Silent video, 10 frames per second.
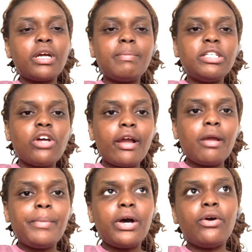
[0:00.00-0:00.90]
So we're going to
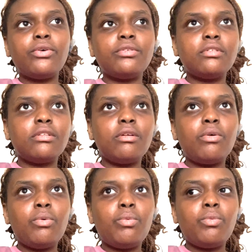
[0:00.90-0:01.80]
be talking about
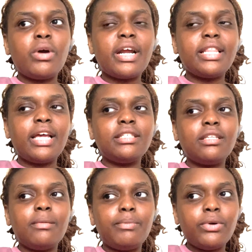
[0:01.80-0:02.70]
what I
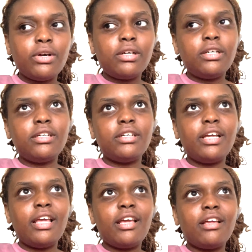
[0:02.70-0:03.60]
liked in the book
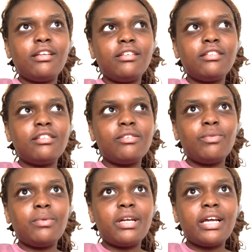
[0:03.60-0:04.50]
and
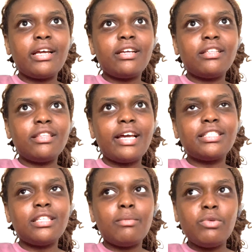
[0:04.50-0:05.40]
what I
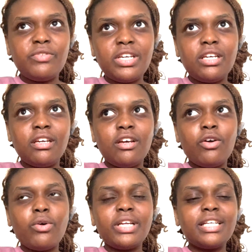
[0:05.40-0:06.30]
liked in the
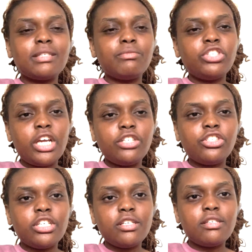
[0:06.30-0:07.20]
movie, or like some
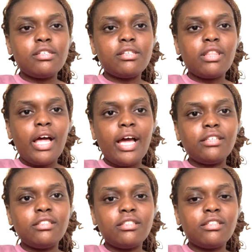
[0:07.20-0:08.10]
changes
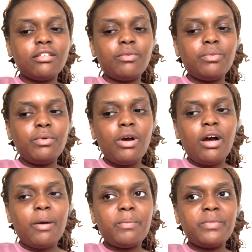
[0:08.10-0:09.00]
that
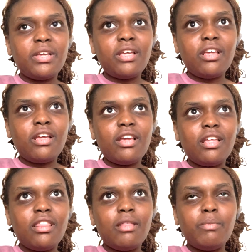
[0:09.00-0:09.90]
um,
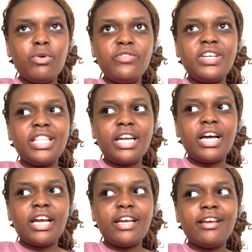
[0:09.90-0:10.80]
in the
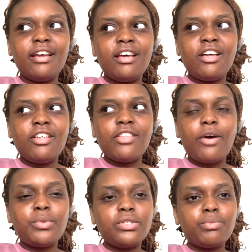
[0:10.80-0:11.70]
movie that I
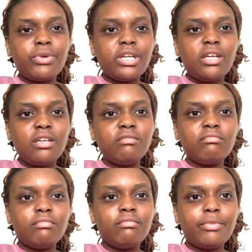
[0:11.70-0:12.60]
thought was
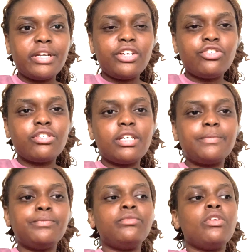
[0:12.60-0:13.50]
pretty
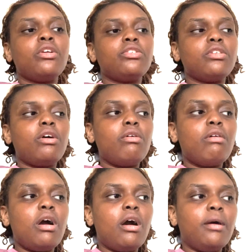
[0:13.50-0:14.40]
interesting.
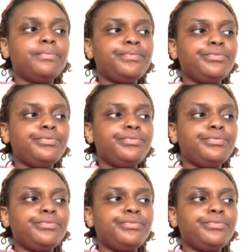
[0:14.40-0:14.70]
So